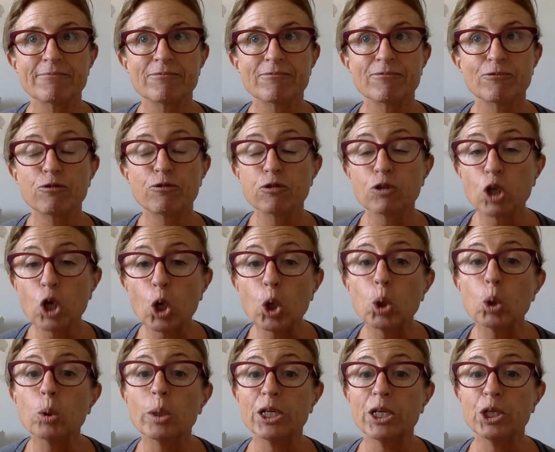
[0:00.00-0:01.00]

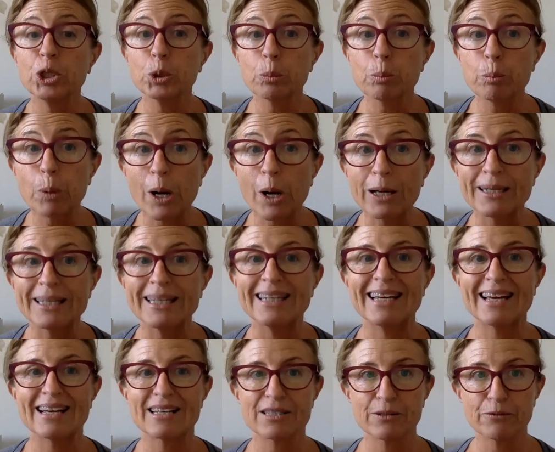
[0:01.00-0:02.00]
flow in your body
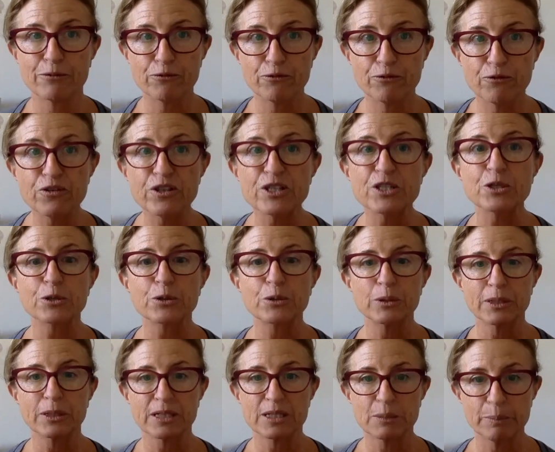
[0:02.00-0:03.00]
as a physical
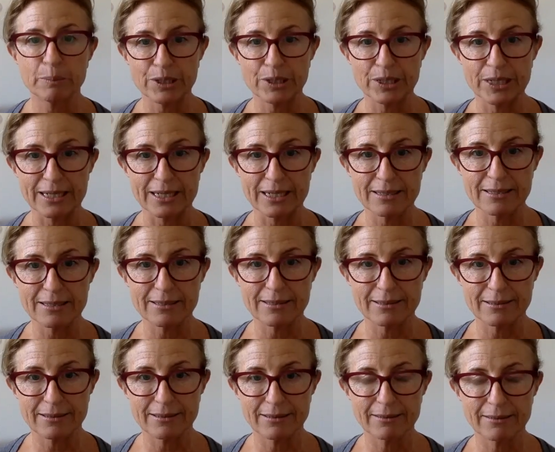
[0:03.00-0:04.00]

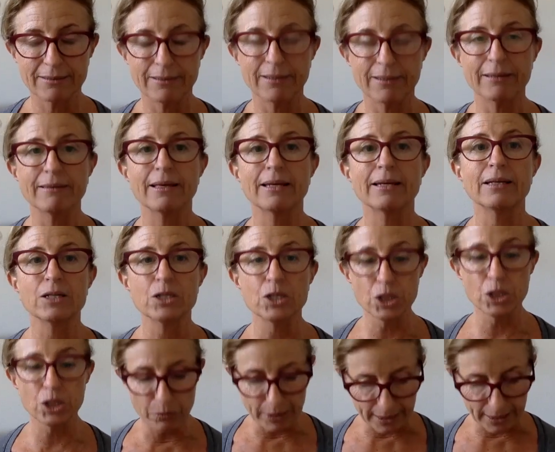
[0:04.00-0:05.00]
experience. And then in
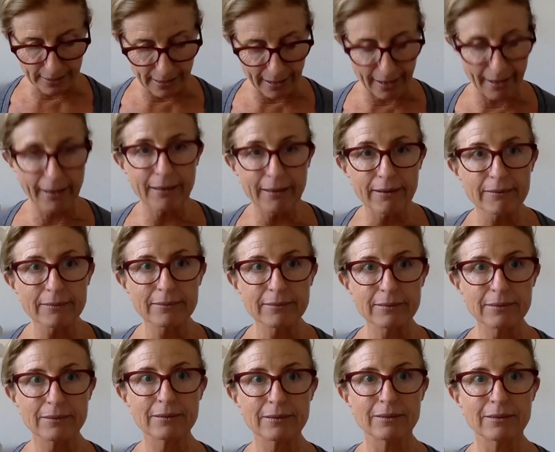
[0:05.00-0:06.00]
doing that,
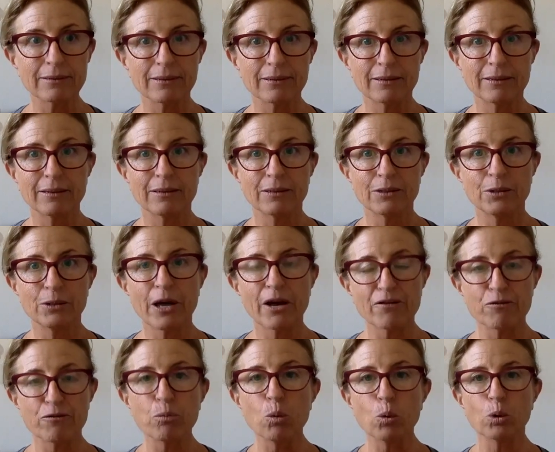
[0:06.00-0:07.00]
you have
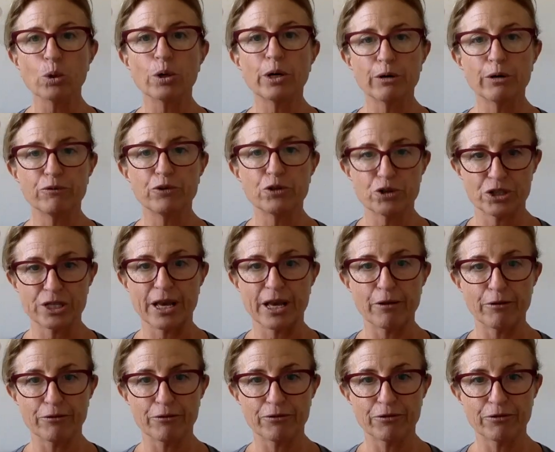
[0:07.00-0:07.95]
more of yourself.